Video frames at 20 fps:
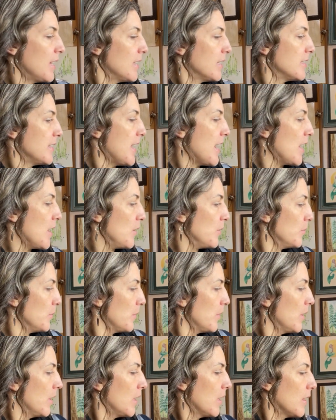Now,
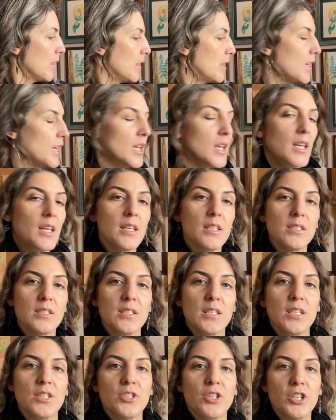The
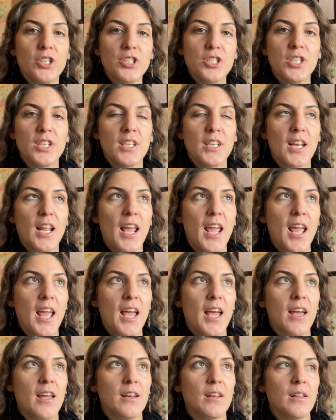detergent
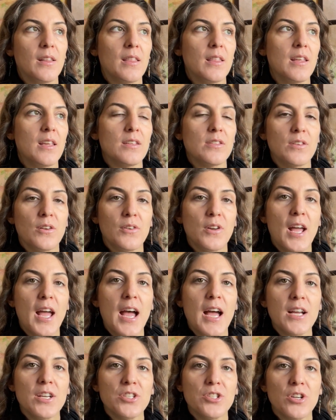and the soda
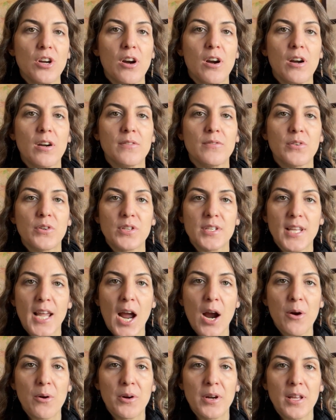ash are for
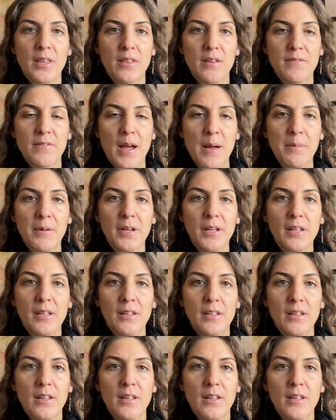scouring the fabric.